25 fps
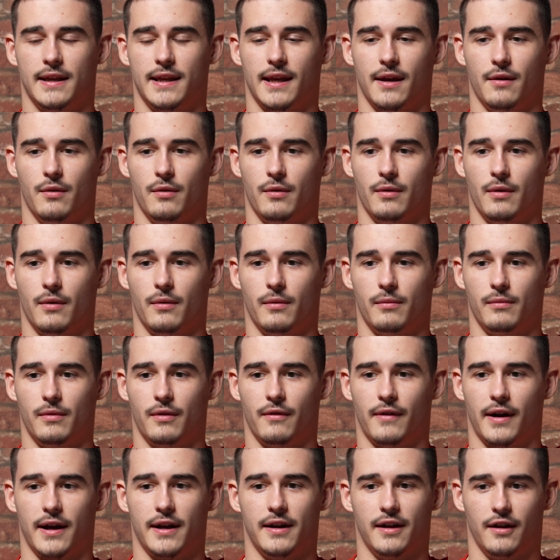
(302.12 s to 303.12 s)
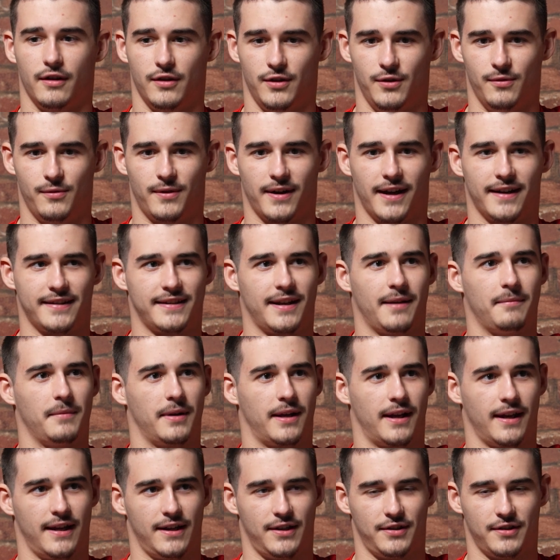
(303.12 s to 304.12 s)
yeah, we were writing our UCAS
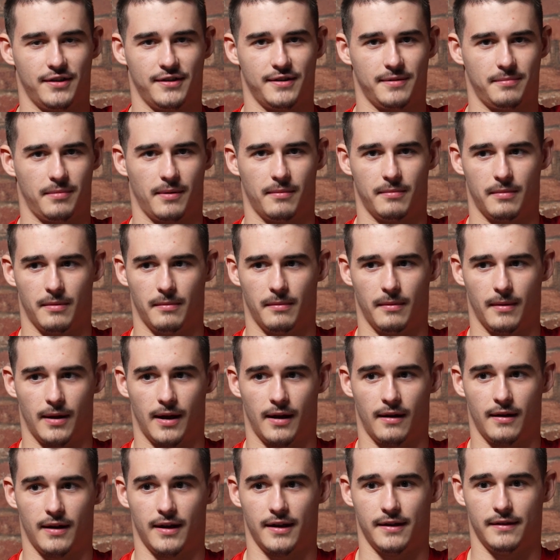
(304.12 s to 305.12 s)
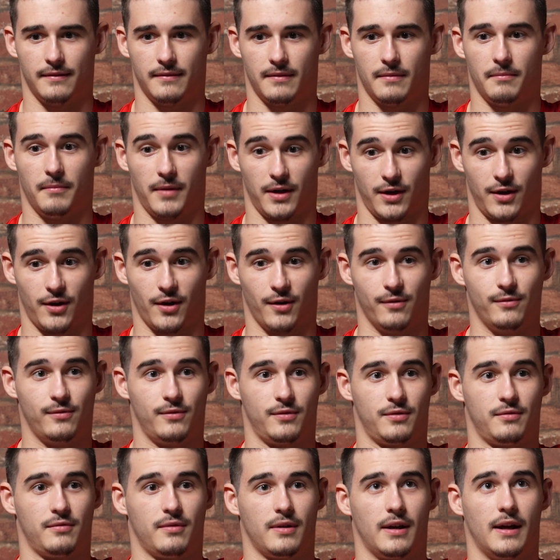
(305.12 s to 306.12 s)
applications, blah, blah, blah, and my
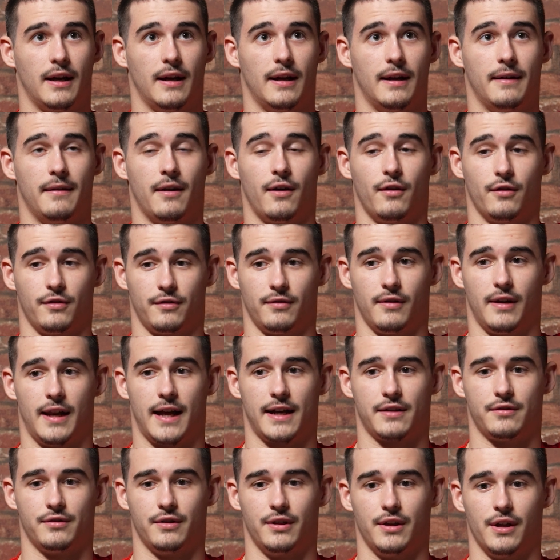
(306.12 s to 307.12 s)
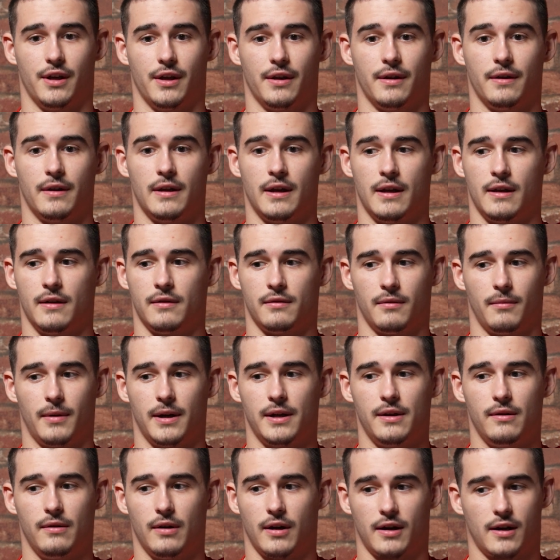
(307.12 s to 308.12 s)
coach, also a lecturer here,
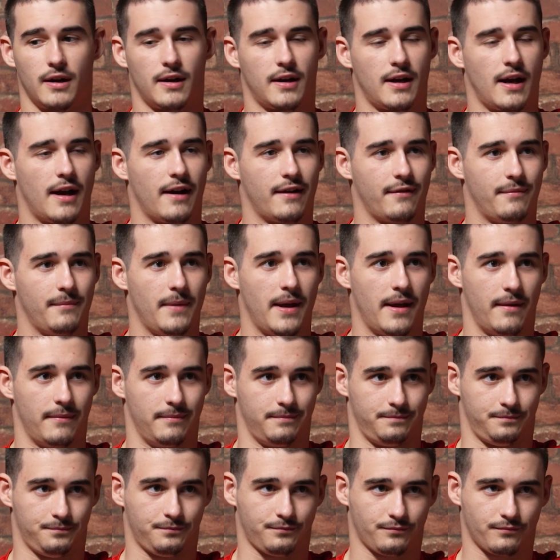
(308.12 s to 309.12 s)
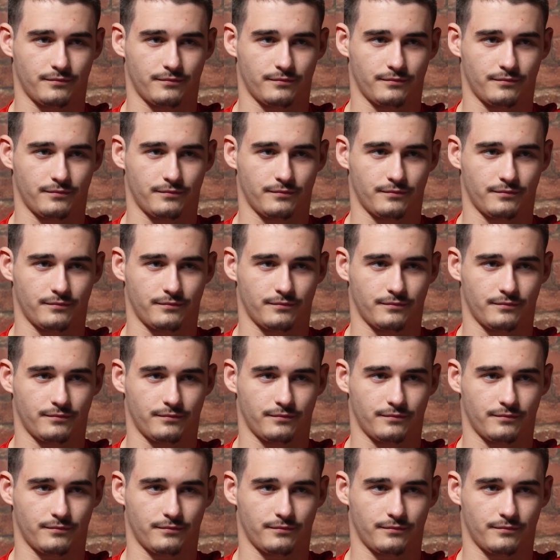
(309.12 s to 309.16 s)
why don't you look at Cardiff Met?